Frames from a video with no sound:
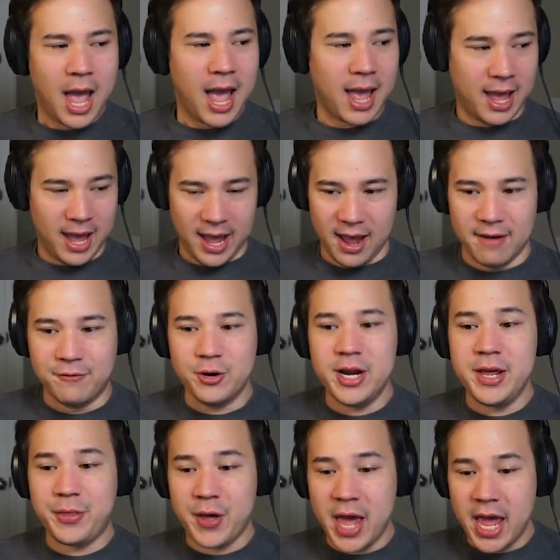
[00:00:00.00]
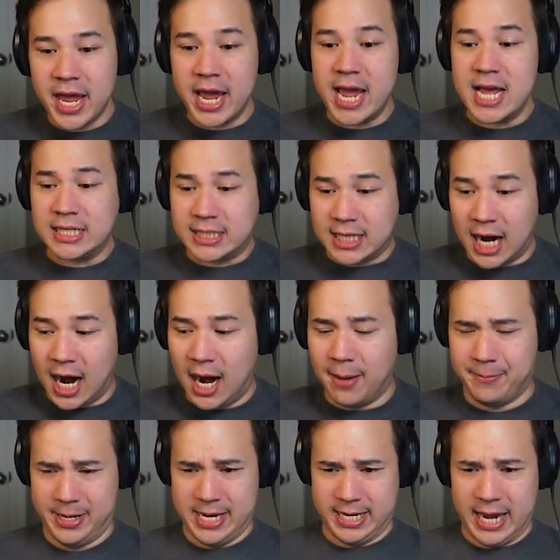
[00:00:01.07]
Everything is
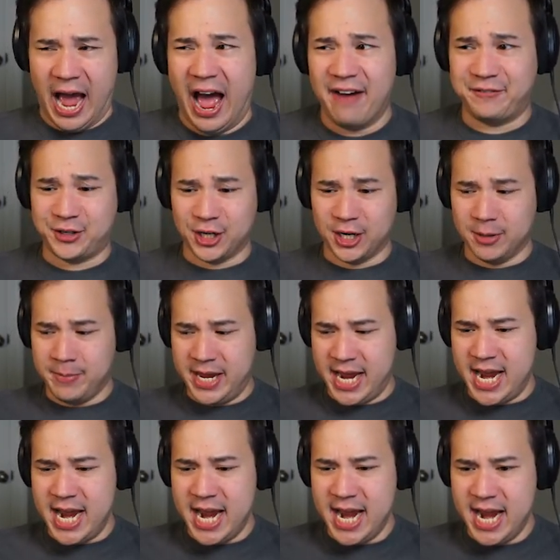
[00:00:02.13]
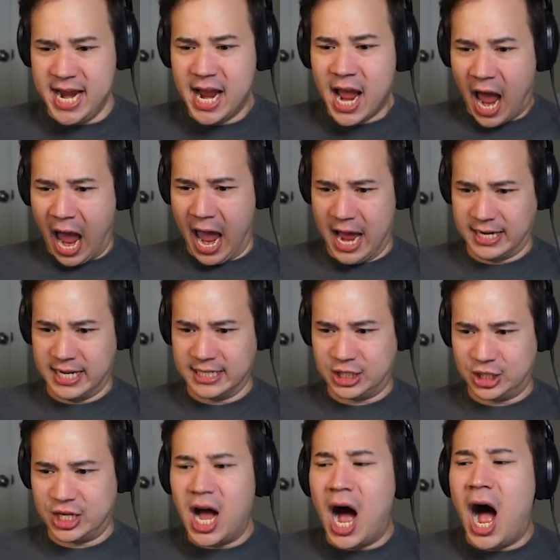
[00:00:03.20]
coming after me, and it
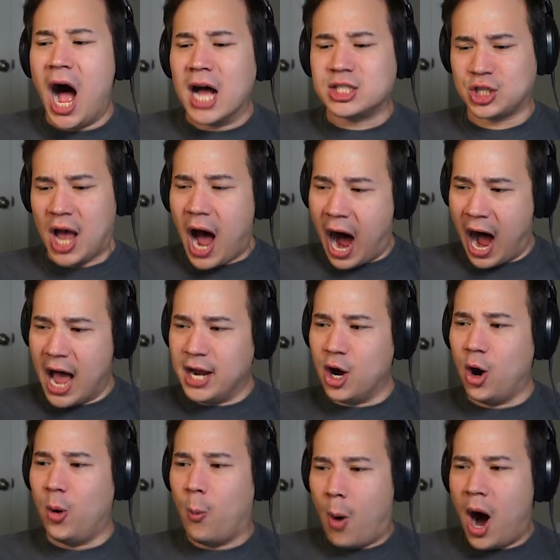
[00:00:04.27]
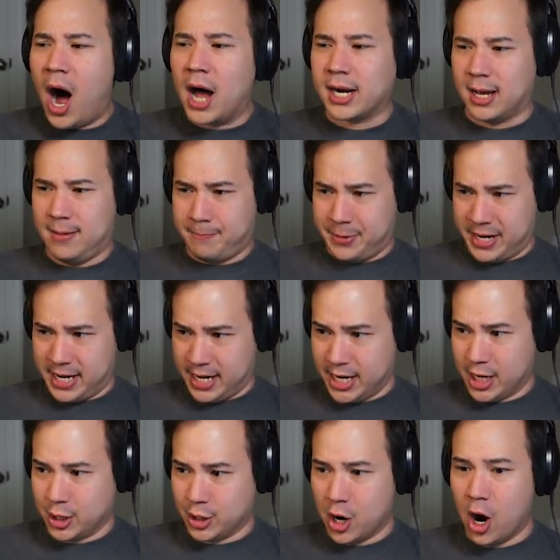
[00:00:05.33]
sucks. I don't wanna be
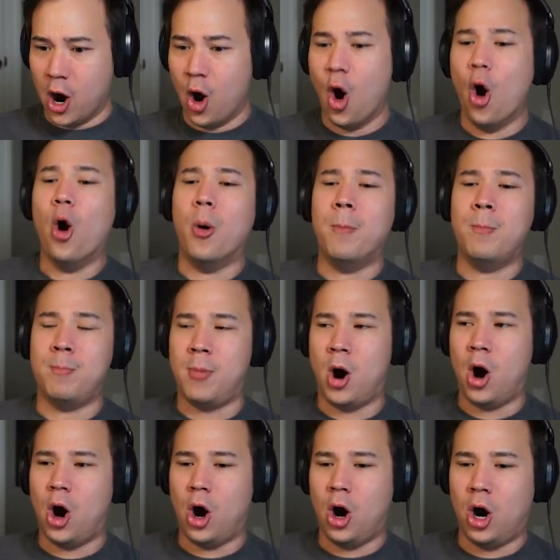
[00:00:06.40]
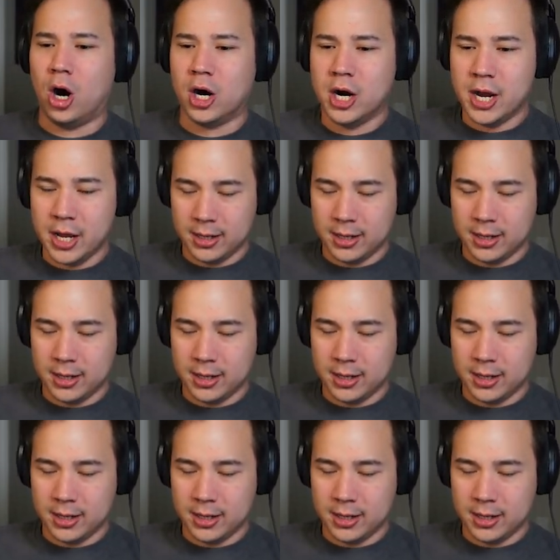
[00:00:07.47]
here no more.